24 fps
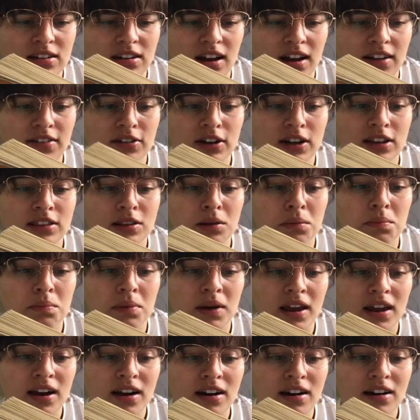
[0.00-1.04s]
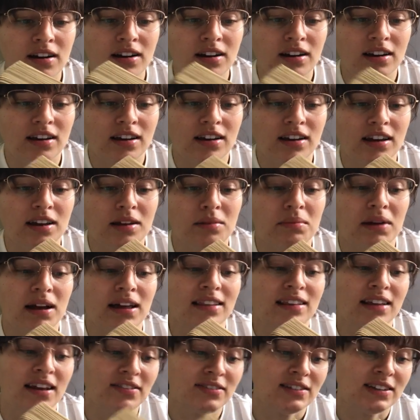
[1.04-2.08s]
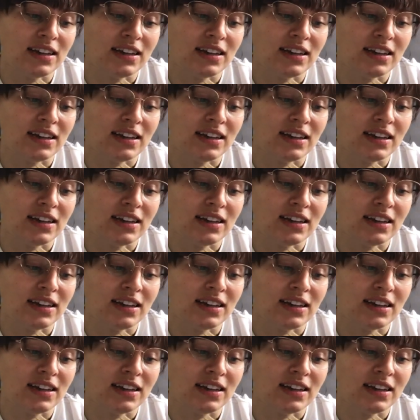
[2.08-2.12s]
I've got the bear in my left